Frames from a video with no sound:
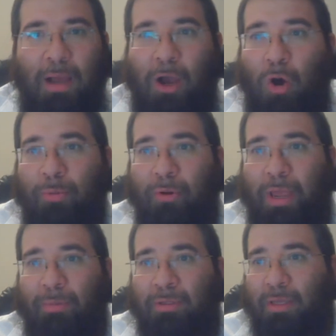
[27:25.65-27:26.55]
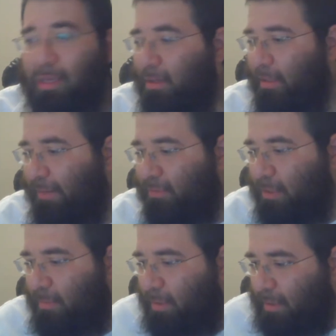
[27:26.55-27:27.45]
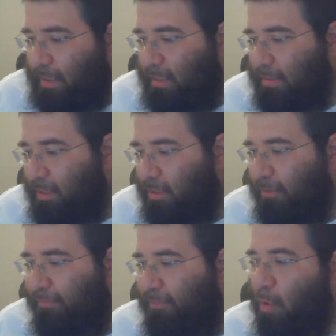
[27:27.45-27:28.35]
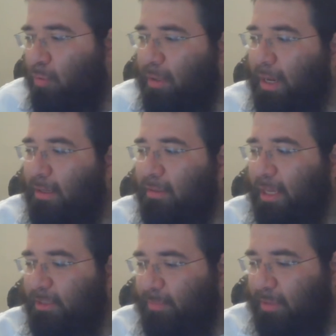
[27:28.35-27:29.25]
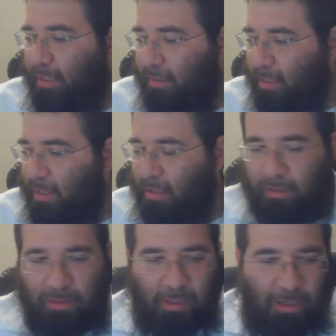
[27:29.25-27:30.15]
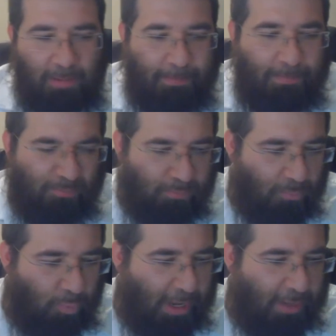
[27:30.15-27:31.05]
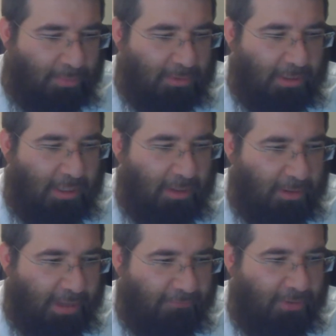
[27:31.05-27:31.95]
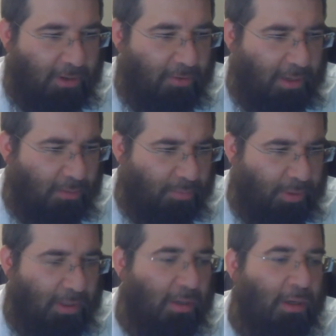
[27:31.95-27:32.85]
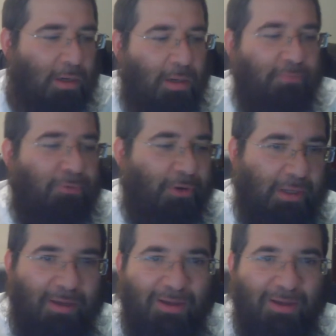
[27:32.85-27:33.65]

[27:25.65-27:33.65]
I hope you're able to hear that. If someone is near their phone and could text me that they were able to hear that video, that would be comforting.